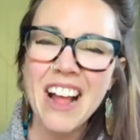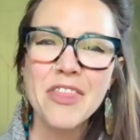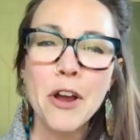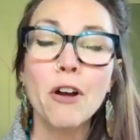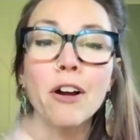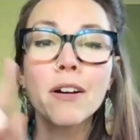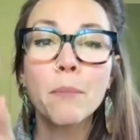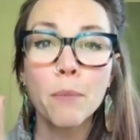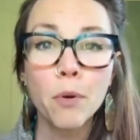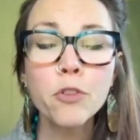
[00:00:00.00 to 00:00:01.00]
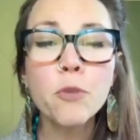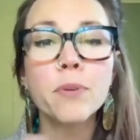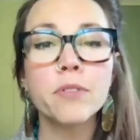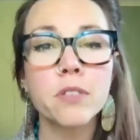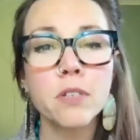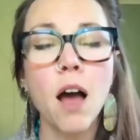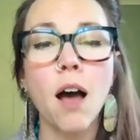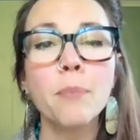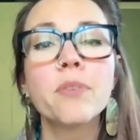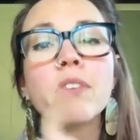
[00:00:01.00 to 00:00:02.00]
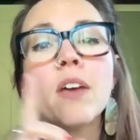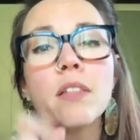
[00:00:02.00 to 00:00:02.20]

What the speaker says: there are multiple stops